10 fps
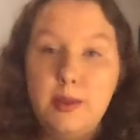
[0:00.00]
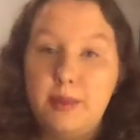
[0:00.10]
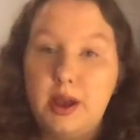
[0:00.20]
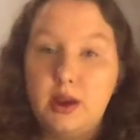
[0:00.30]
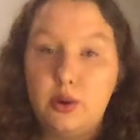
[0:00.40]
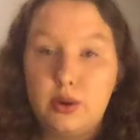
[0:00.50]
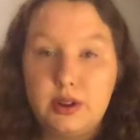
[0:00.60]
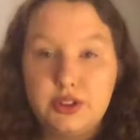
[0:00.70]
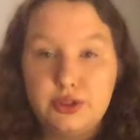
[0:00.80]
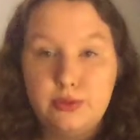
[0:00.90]
but
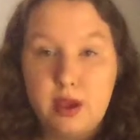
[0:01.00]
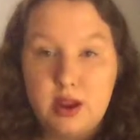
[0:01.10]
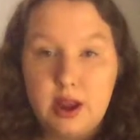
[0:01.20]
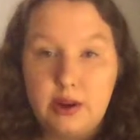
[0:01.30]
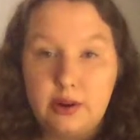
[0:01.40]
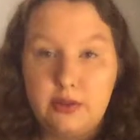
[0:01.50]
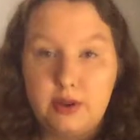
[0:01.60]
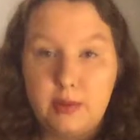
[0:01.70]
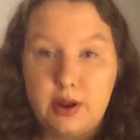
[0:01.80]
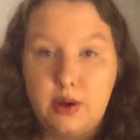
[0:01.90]
according to Megan Heron
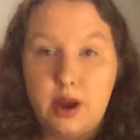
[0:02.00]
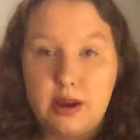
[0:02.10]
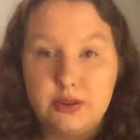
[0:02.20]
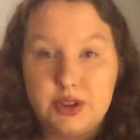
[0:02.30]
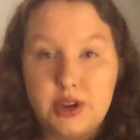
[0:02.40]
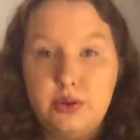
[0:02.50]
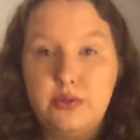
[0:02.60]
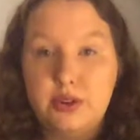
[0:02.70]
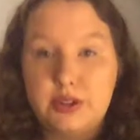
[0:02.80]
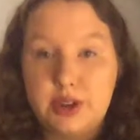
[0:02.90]
from Ohio State
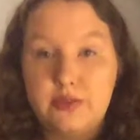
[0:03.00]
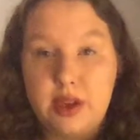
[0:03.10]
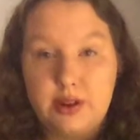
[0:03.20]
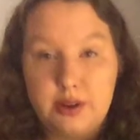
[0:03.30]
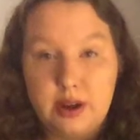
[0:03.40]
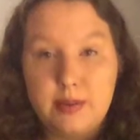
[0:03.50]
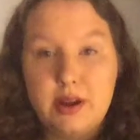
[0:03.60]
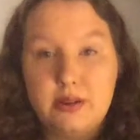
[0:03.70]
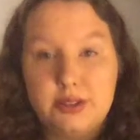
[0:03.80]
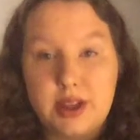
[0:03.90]
University Veterinary
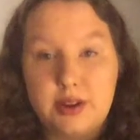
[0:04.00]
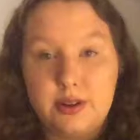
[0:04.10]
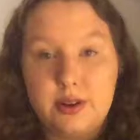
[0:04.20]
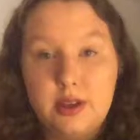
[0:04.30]
Medical Center,